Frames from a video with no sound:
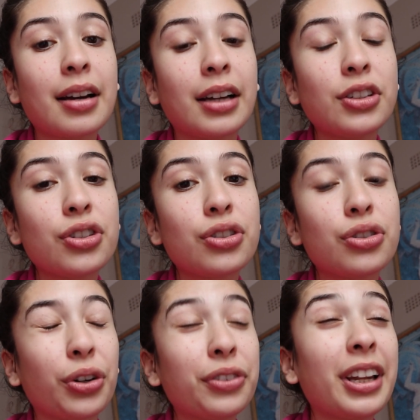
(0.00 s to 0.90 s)
I just
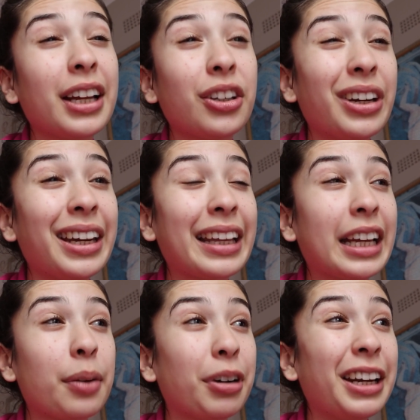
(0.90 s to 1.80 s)
don't feel like doing anything
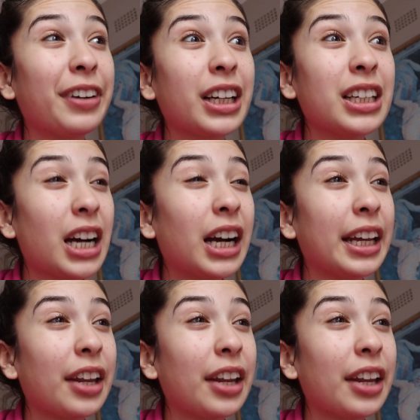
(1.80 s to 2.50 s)
and I'm really fucking tired,